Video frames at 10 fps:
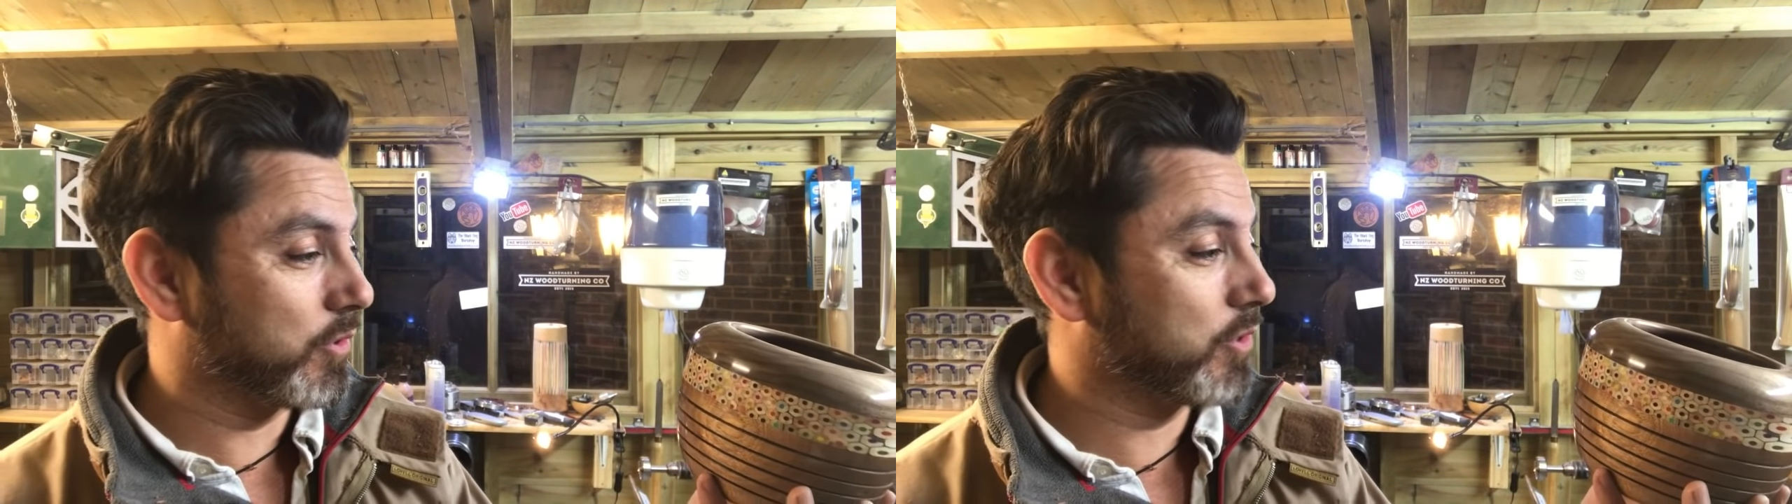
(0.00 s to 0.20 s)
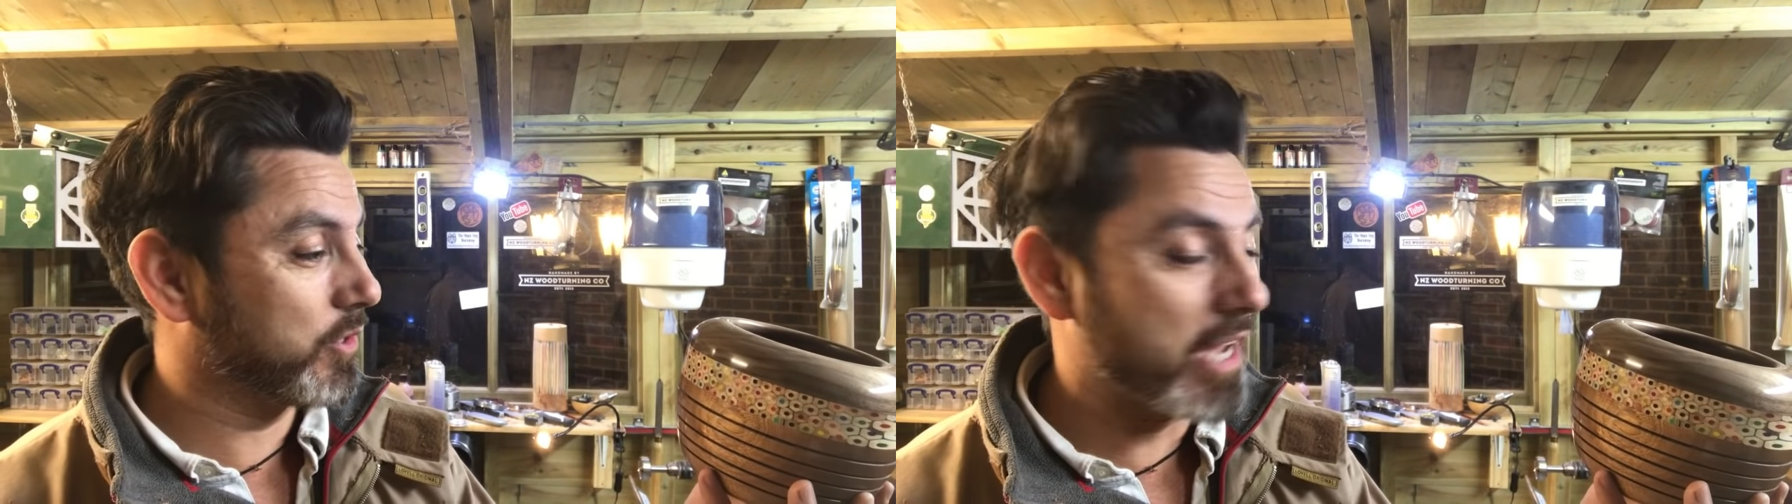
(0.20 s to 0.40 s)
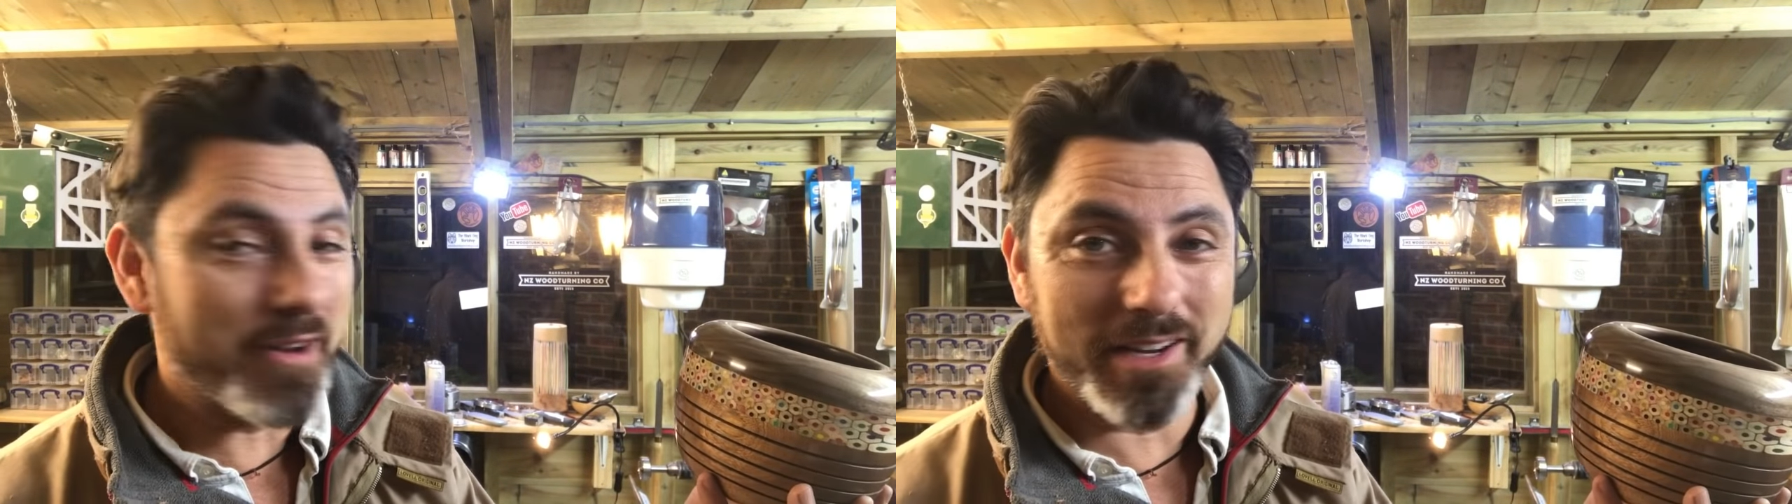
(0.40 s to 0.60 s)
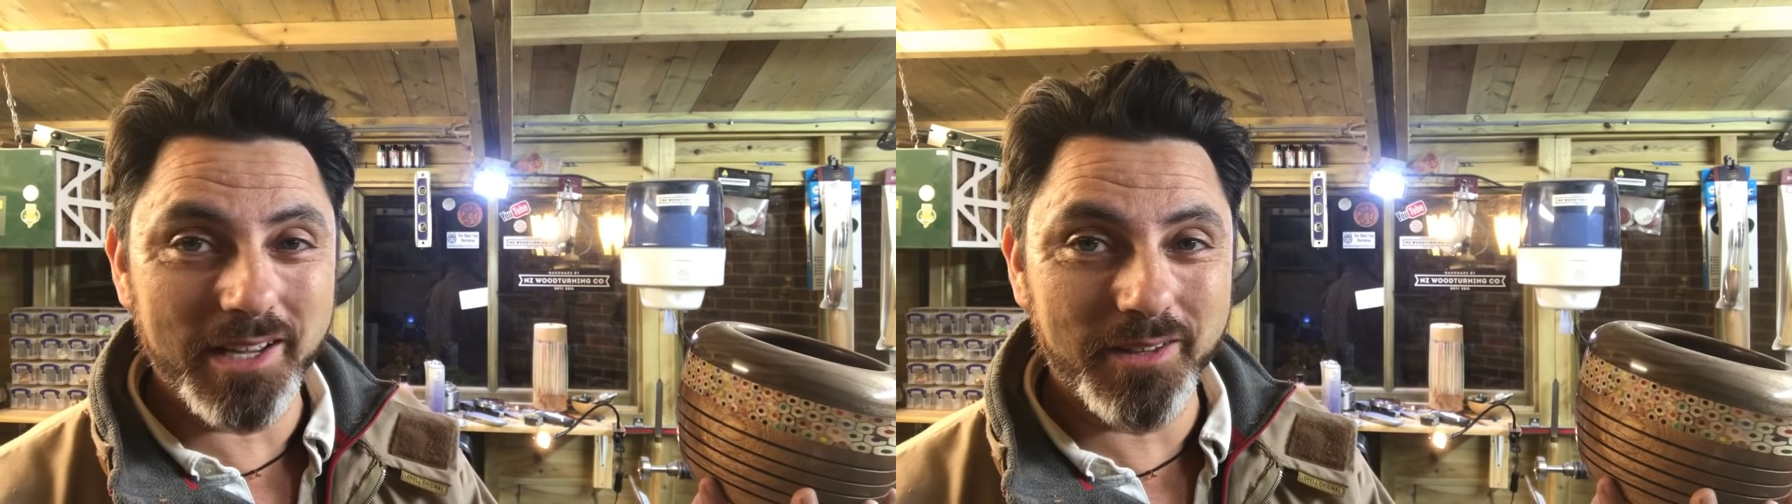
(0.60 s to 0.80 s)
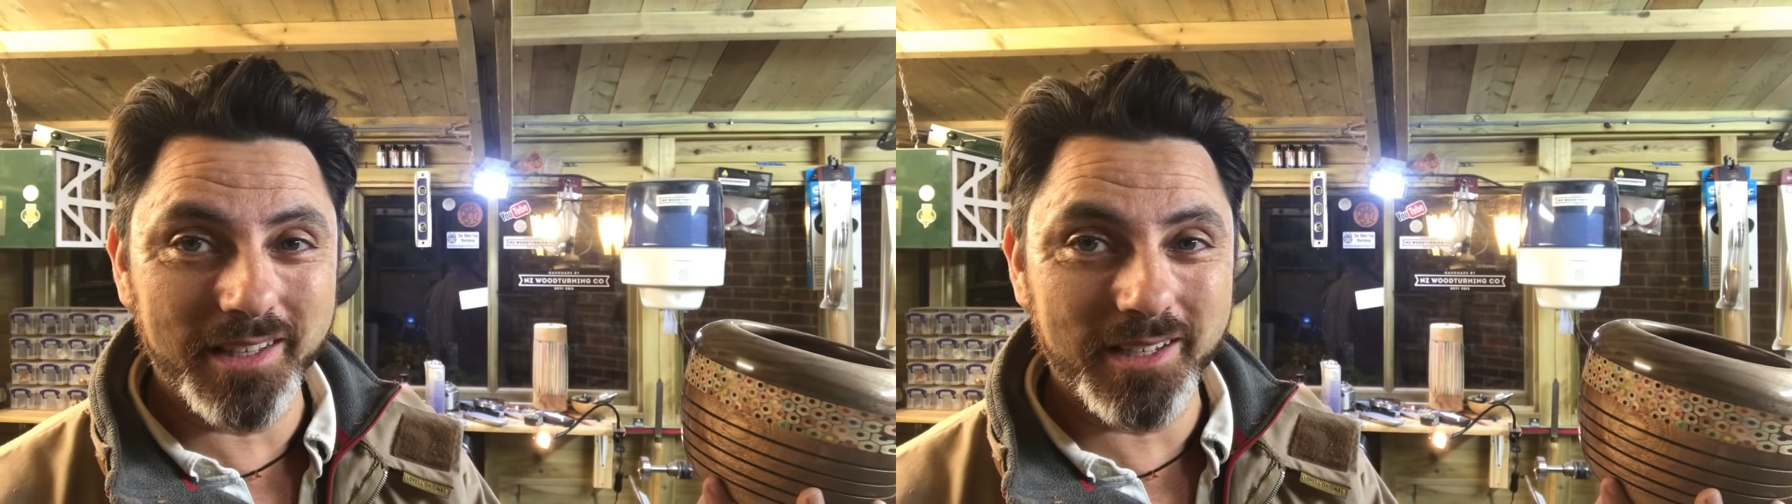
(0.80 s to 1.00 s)
sort of staring at
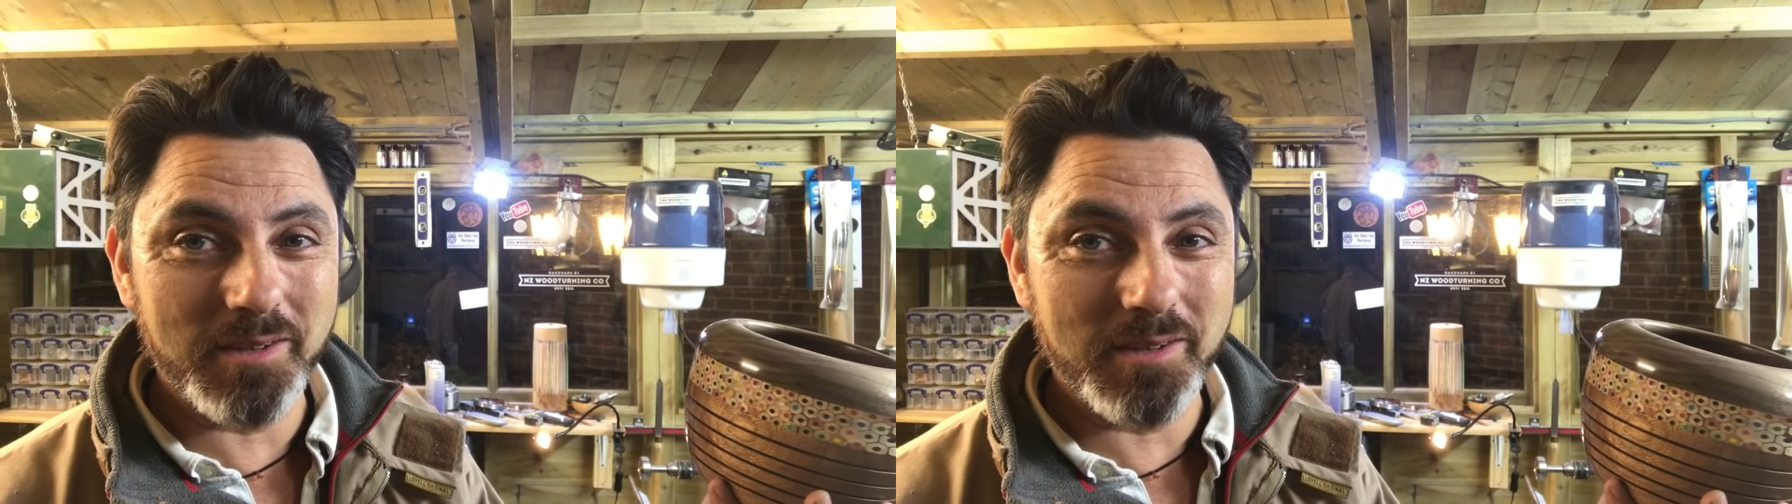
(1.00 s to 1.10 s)
it thinking,